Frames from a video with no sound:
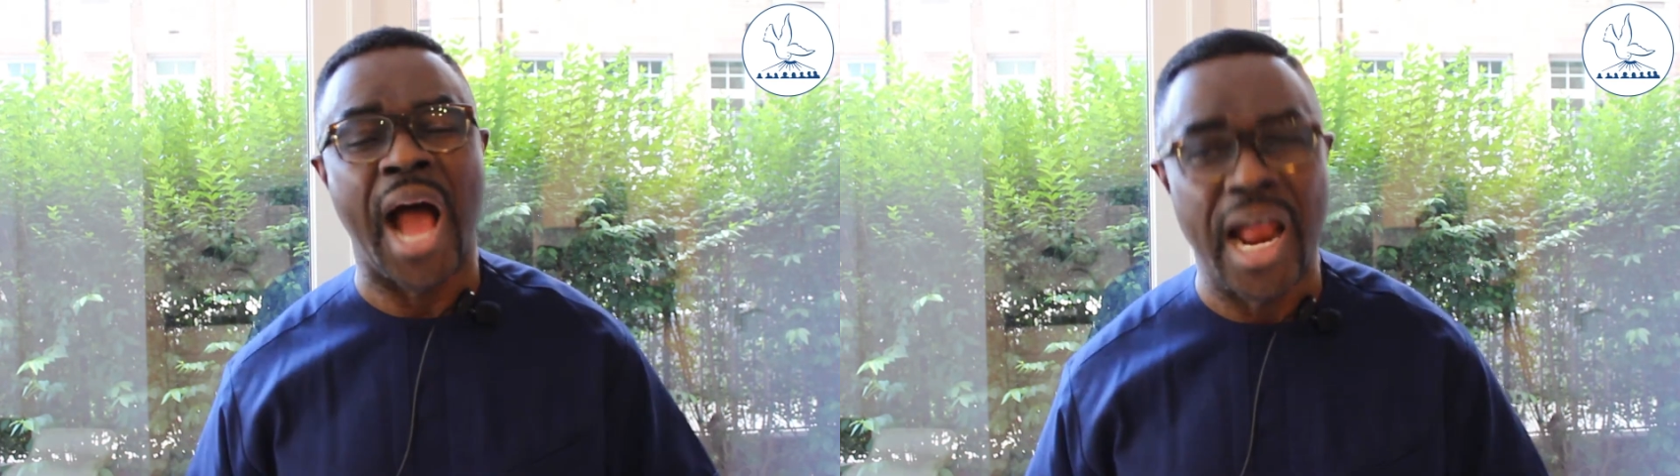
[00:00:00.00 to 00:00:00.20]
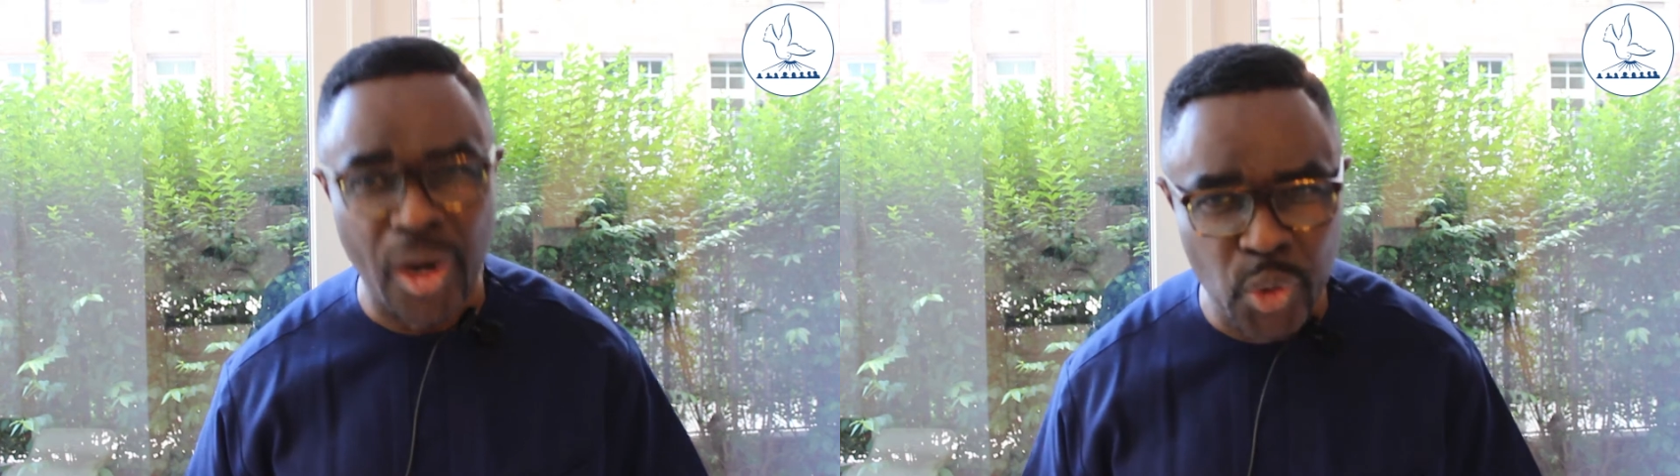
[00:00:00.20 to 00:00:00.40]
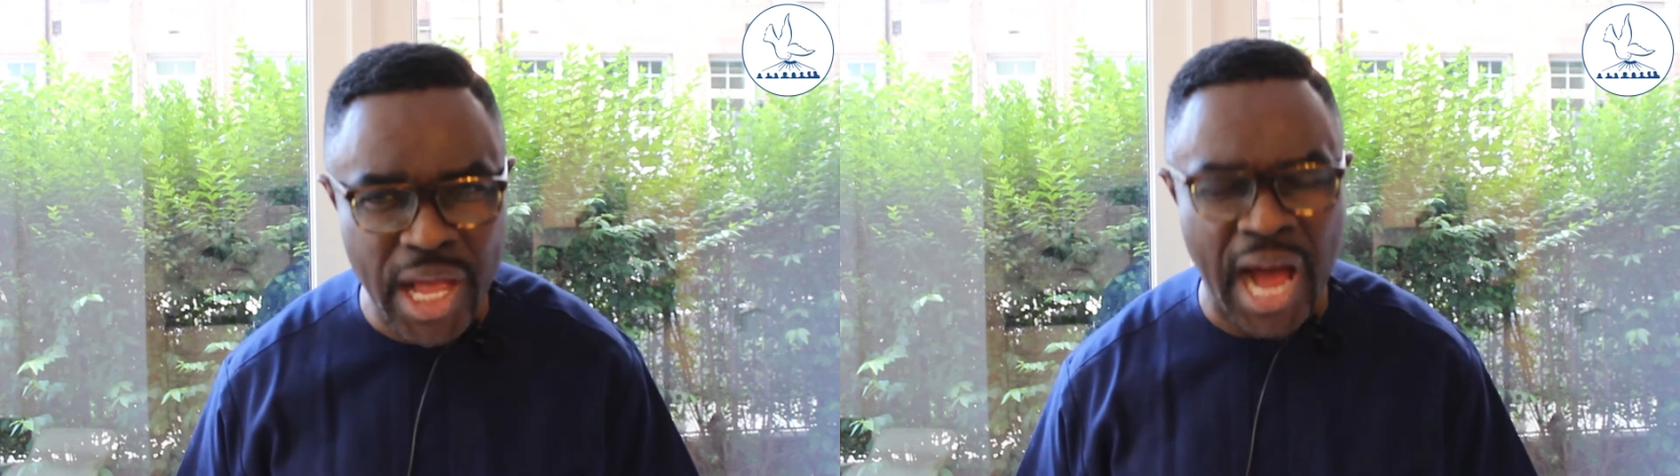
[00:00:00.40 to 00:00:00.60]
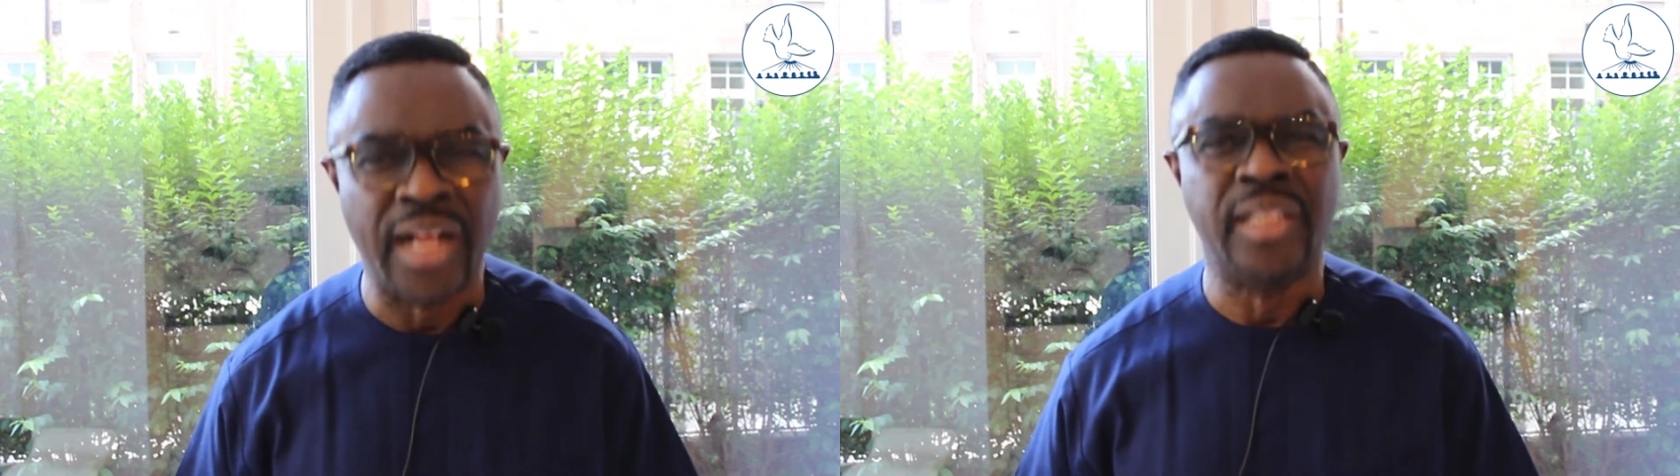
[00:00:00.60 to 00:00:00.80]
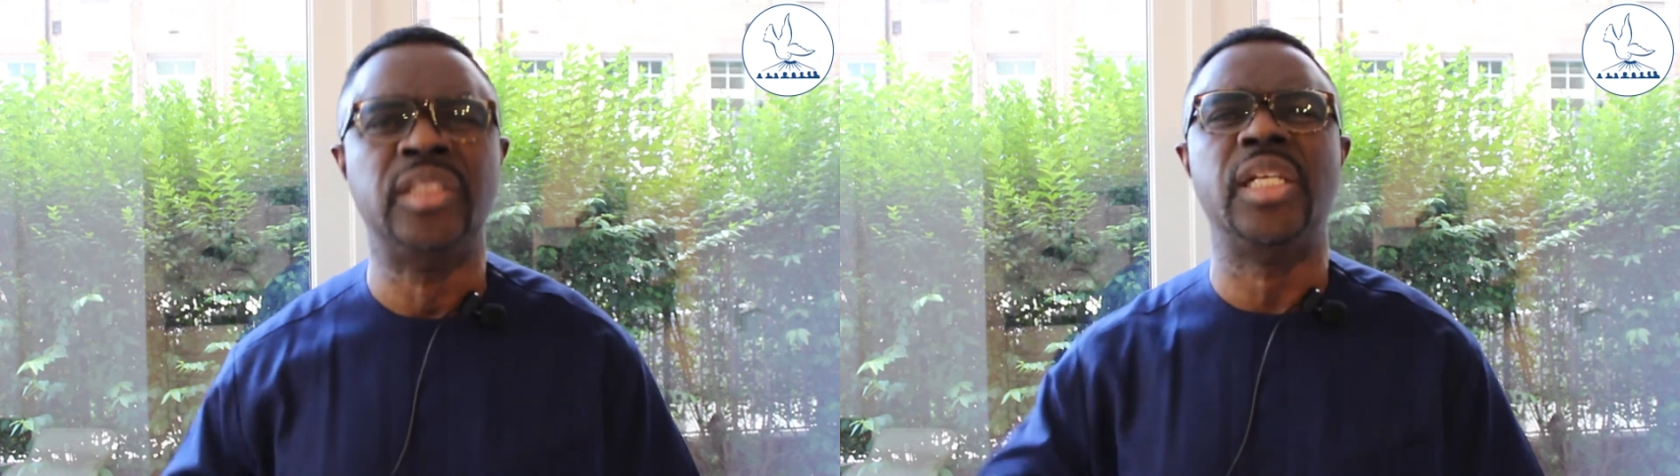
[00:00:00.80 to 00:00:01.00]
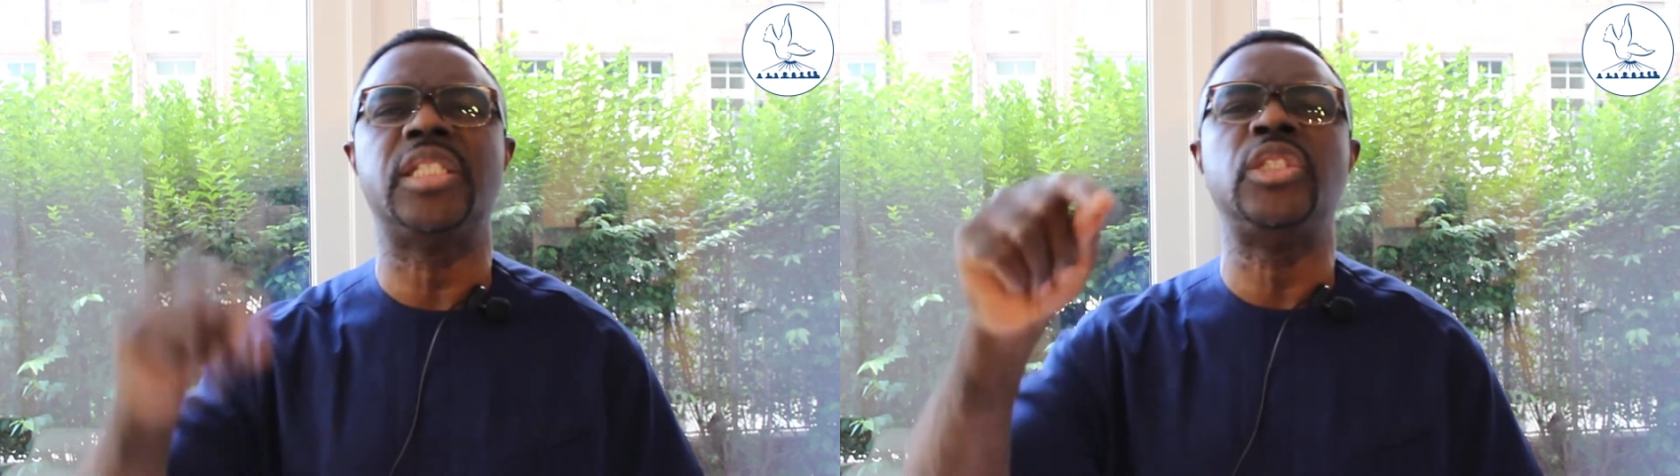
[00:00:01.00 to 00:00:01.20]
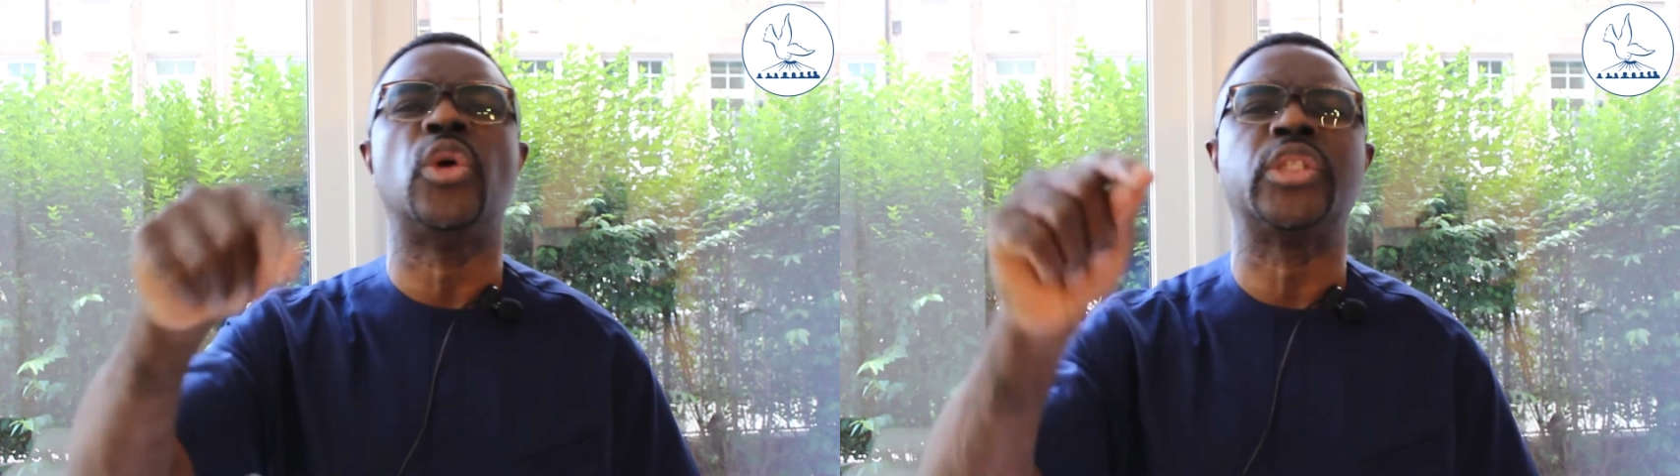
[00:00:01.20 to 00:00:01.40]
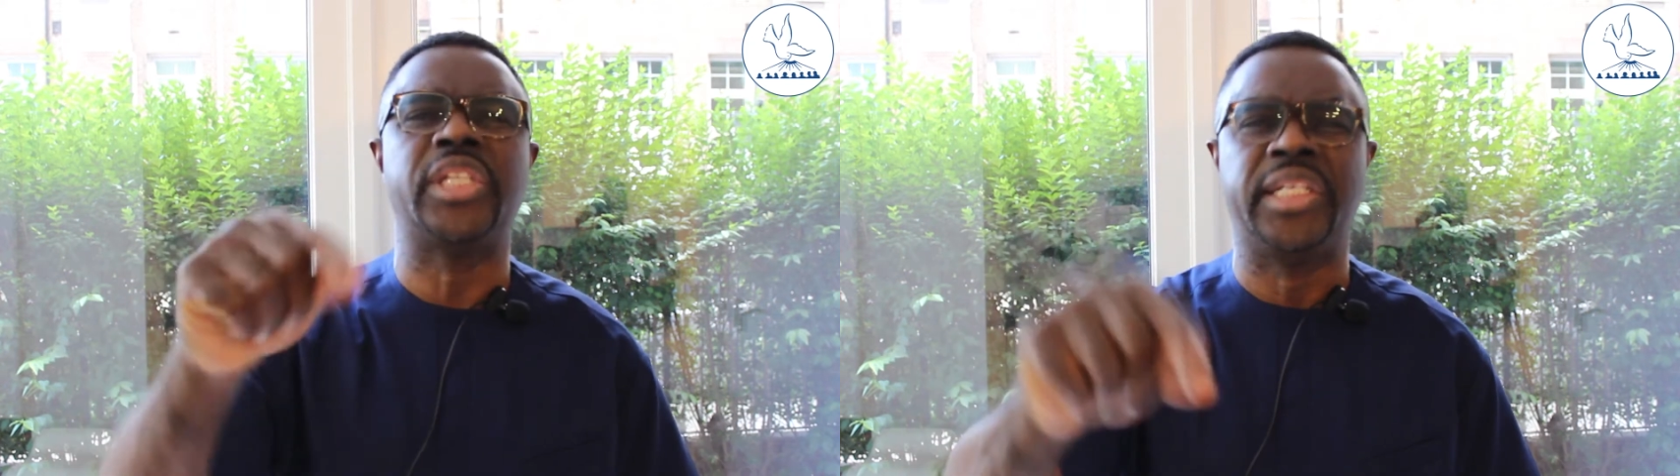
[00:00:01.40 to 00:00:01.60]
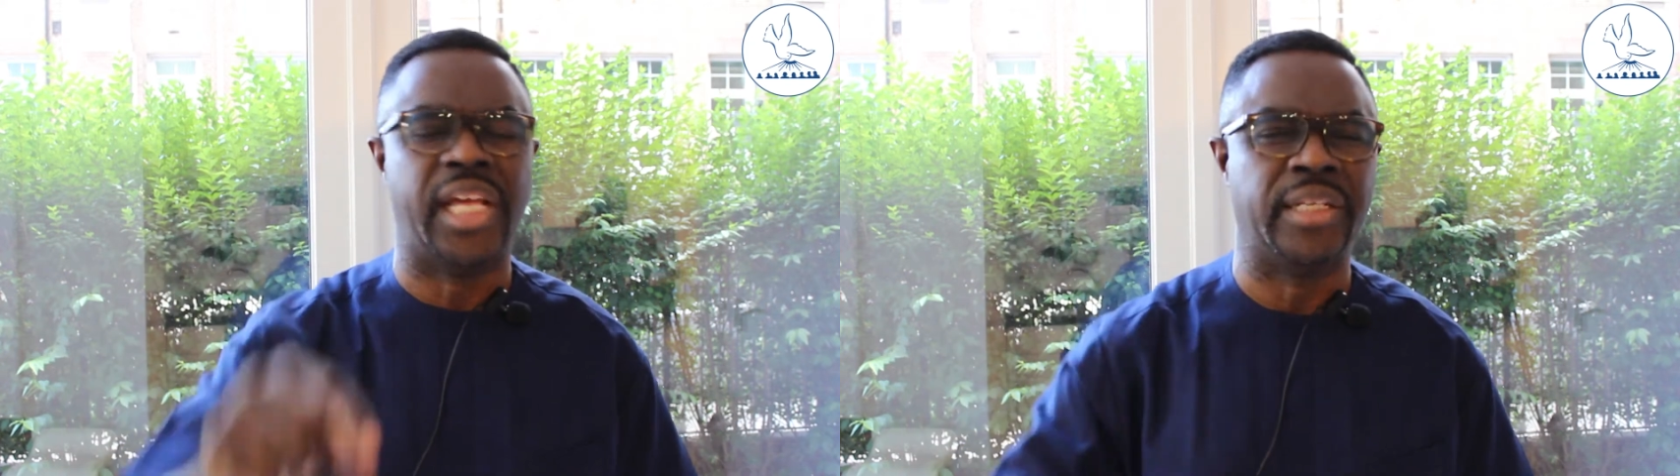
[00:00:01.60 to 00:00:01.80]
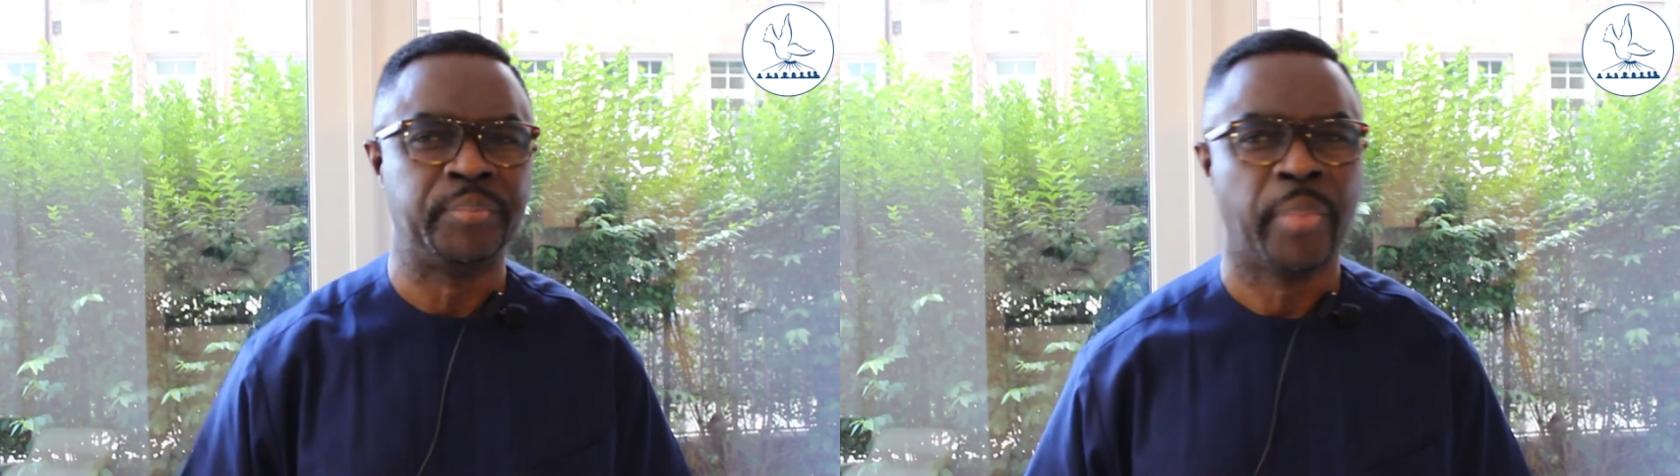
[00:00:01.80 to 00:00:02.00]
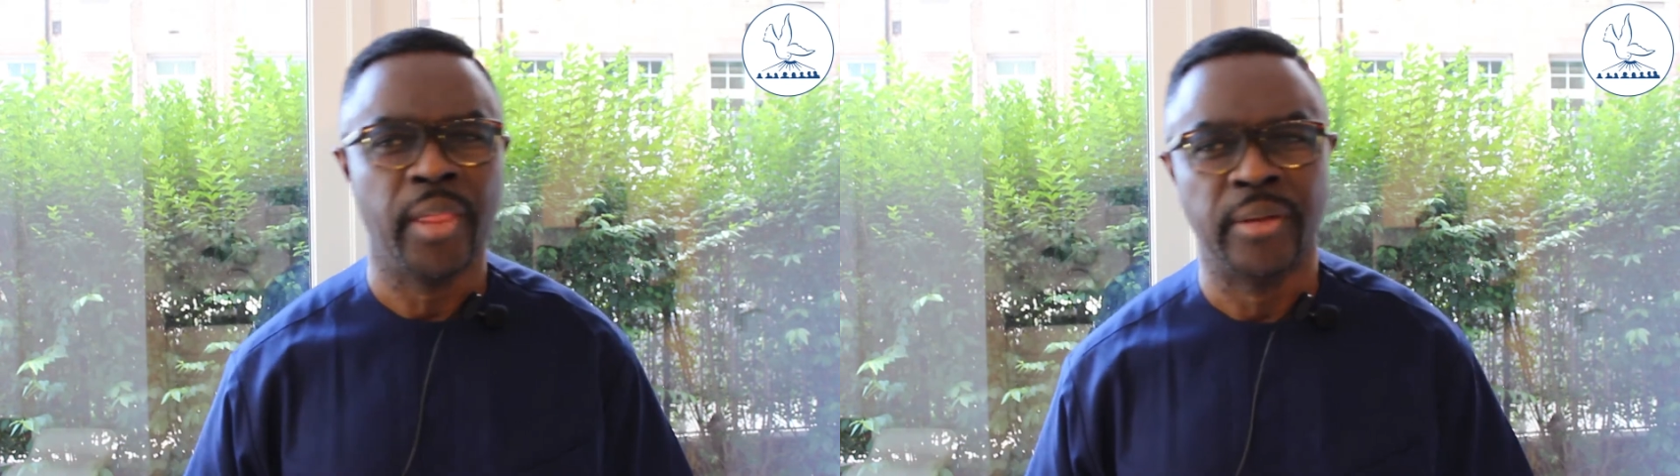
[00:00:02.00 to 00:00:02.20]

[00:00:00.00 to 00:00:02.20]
Hallelujah. This is your season.